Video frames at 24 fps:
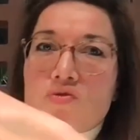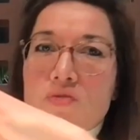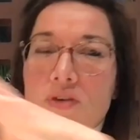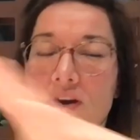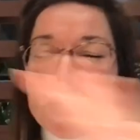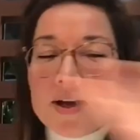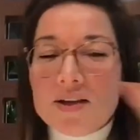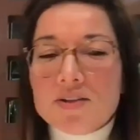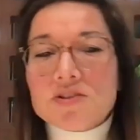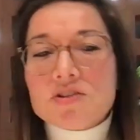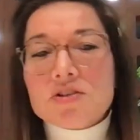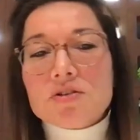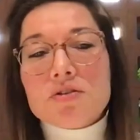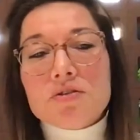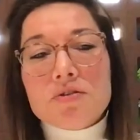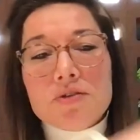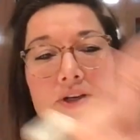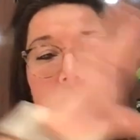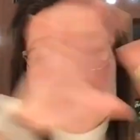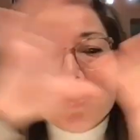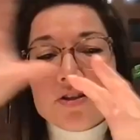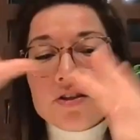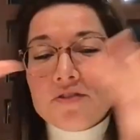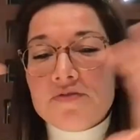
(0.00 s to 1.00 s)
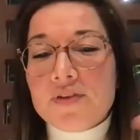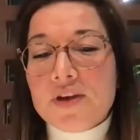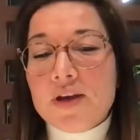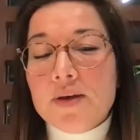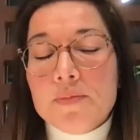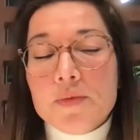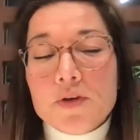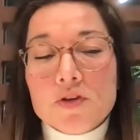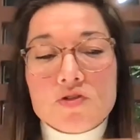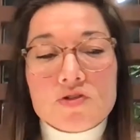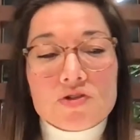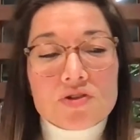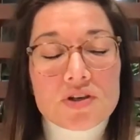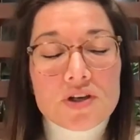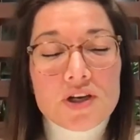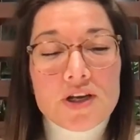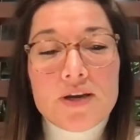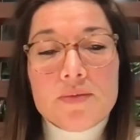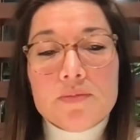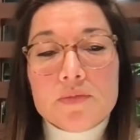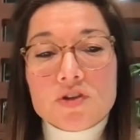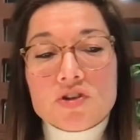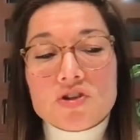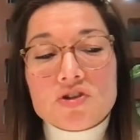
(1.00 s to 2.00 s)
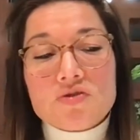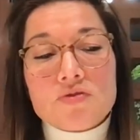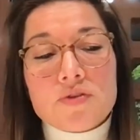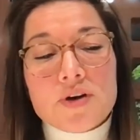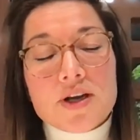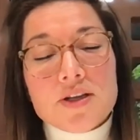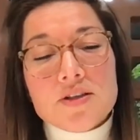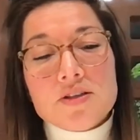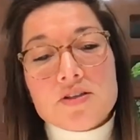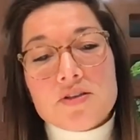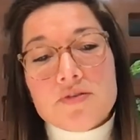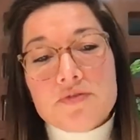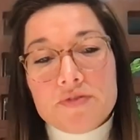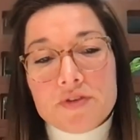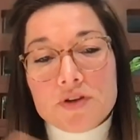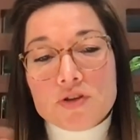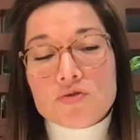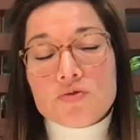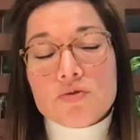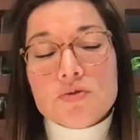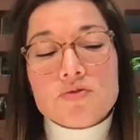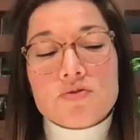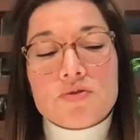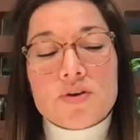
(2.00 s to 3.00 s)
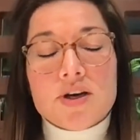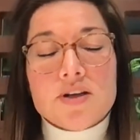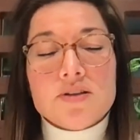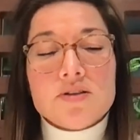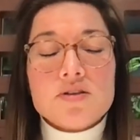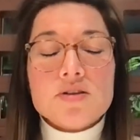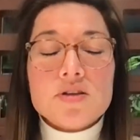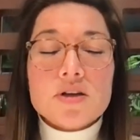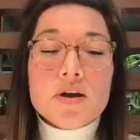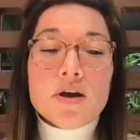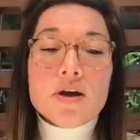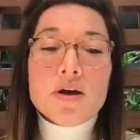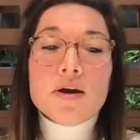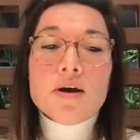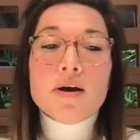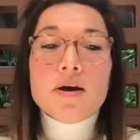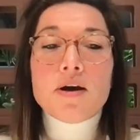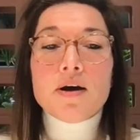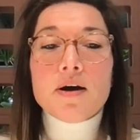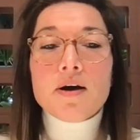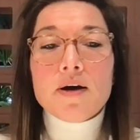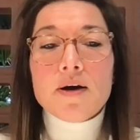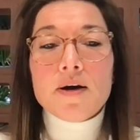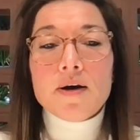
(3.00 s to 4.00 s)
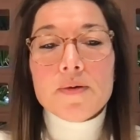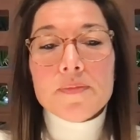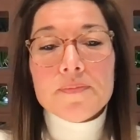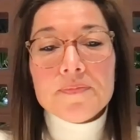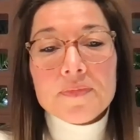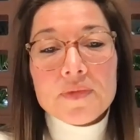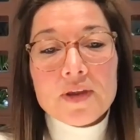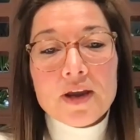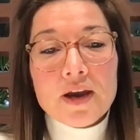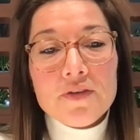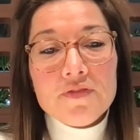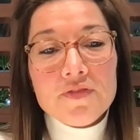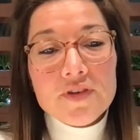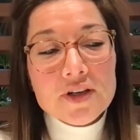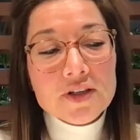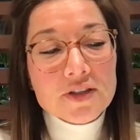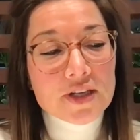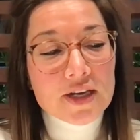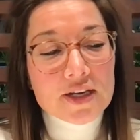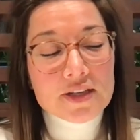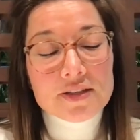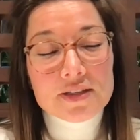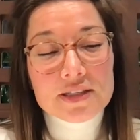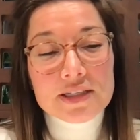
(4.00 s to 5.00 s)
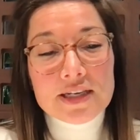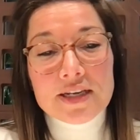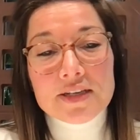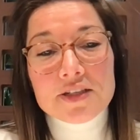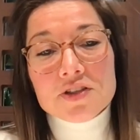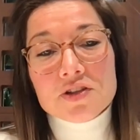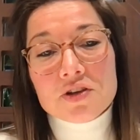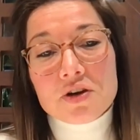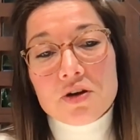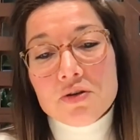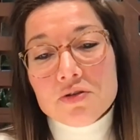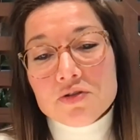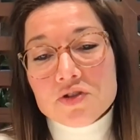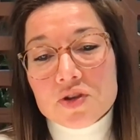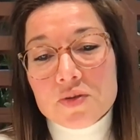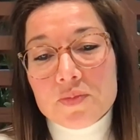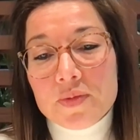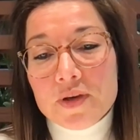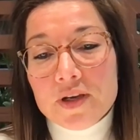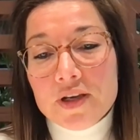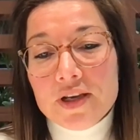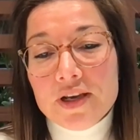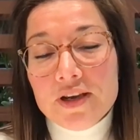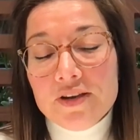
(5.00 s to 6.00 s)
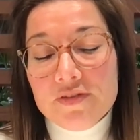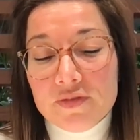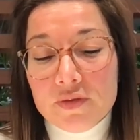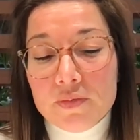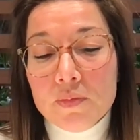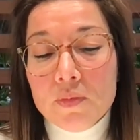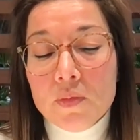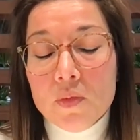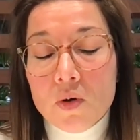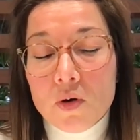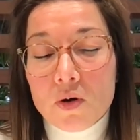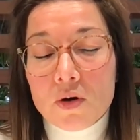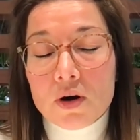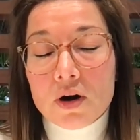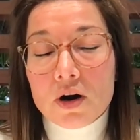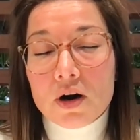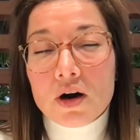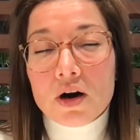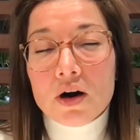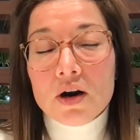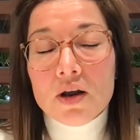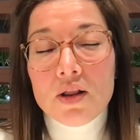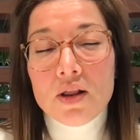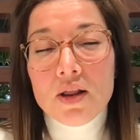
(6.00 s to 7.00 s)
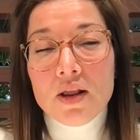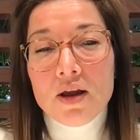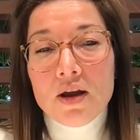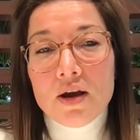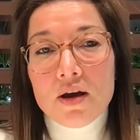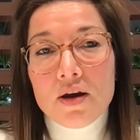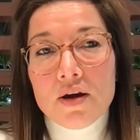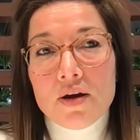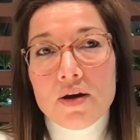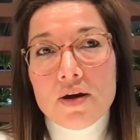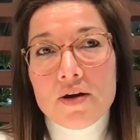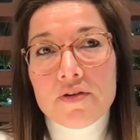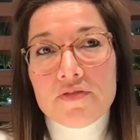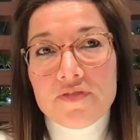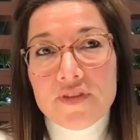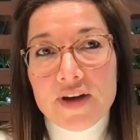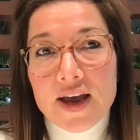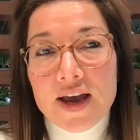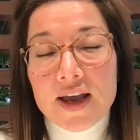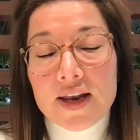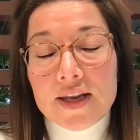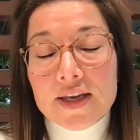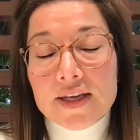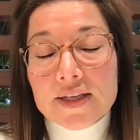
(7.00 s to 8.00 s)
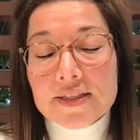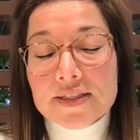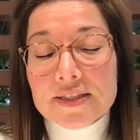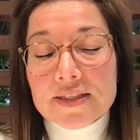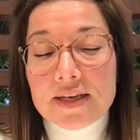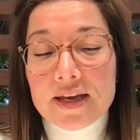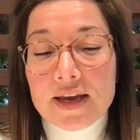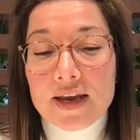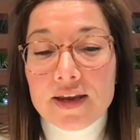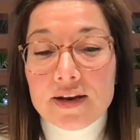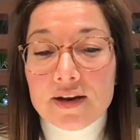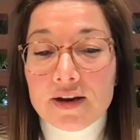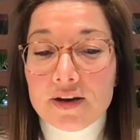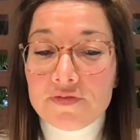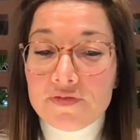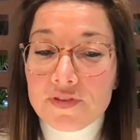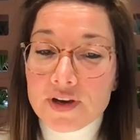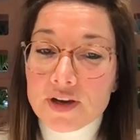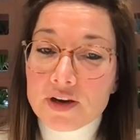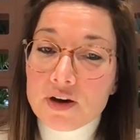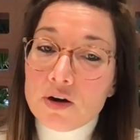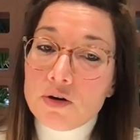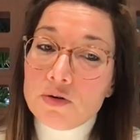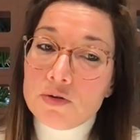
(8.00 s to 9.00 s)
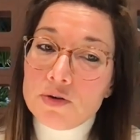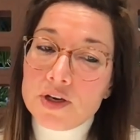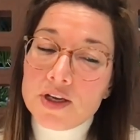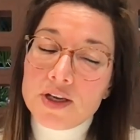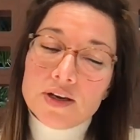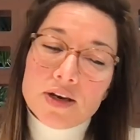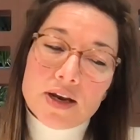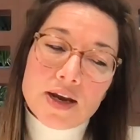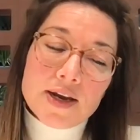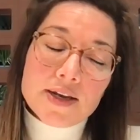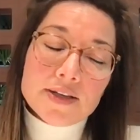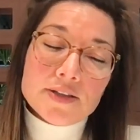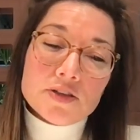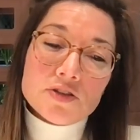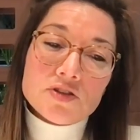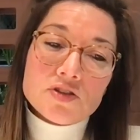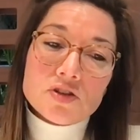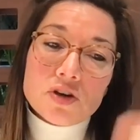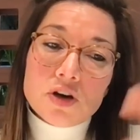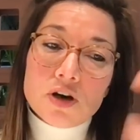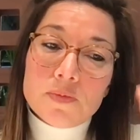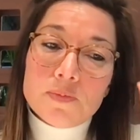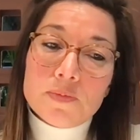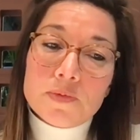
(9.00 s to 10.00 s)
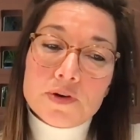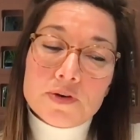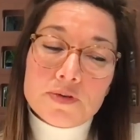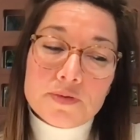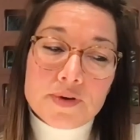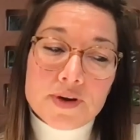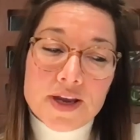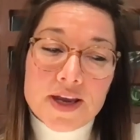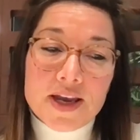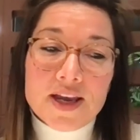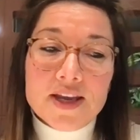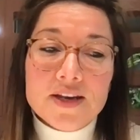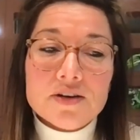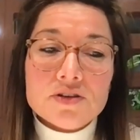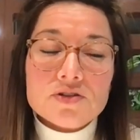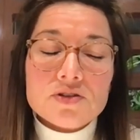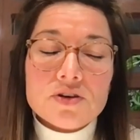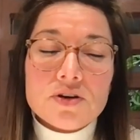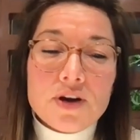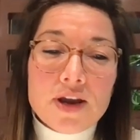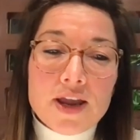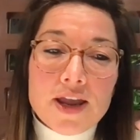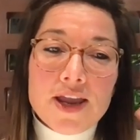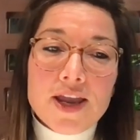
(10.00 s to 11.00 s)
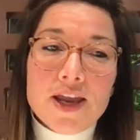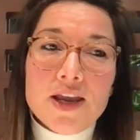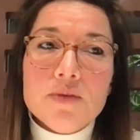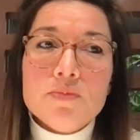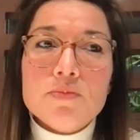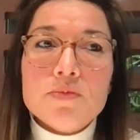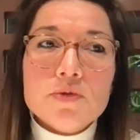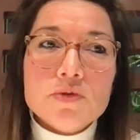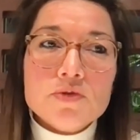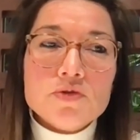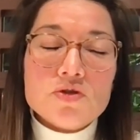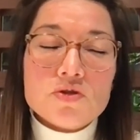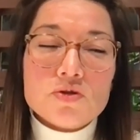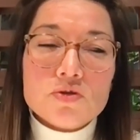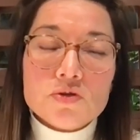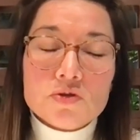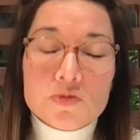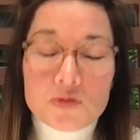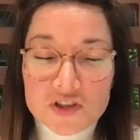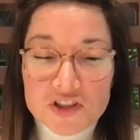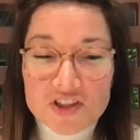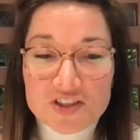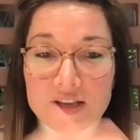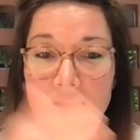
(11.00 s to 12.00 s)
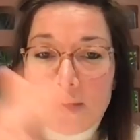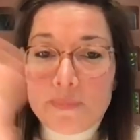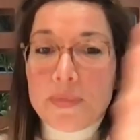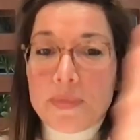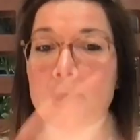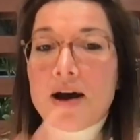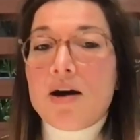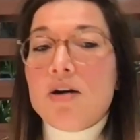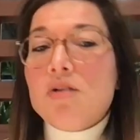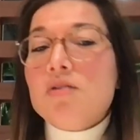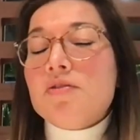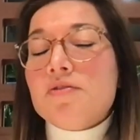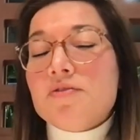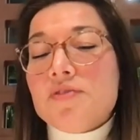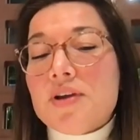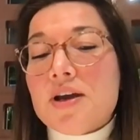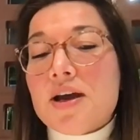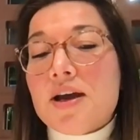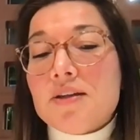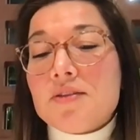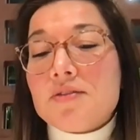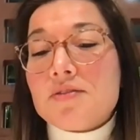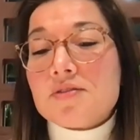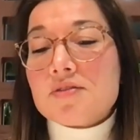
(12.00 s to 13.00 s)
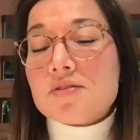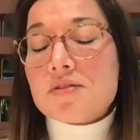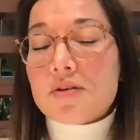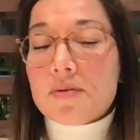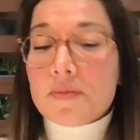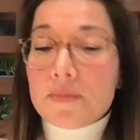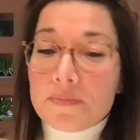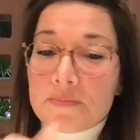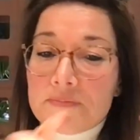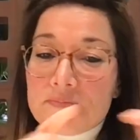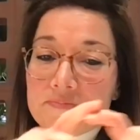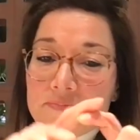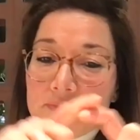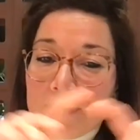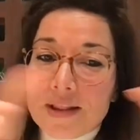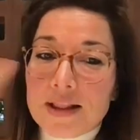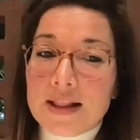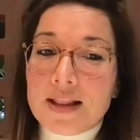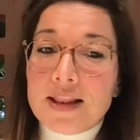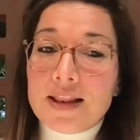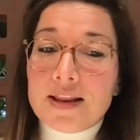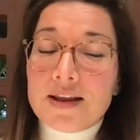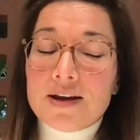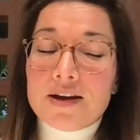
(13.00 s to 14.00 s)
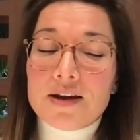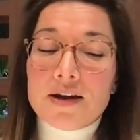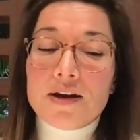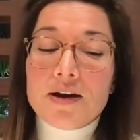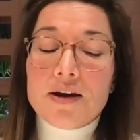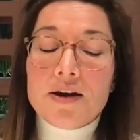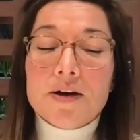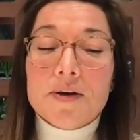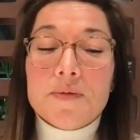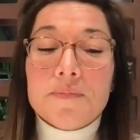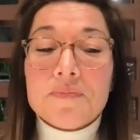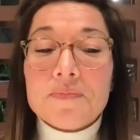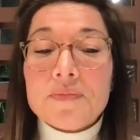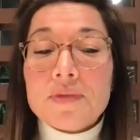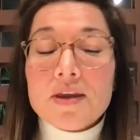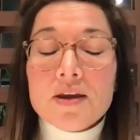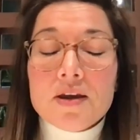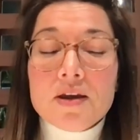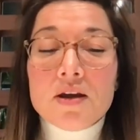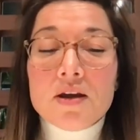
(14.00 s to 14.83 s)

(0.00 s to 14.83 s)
trends, and cohesive image image trends, and visual trends. Um, I think that that is going to be even more uh, valid, and I think only like the top creators are able to step out of that, um,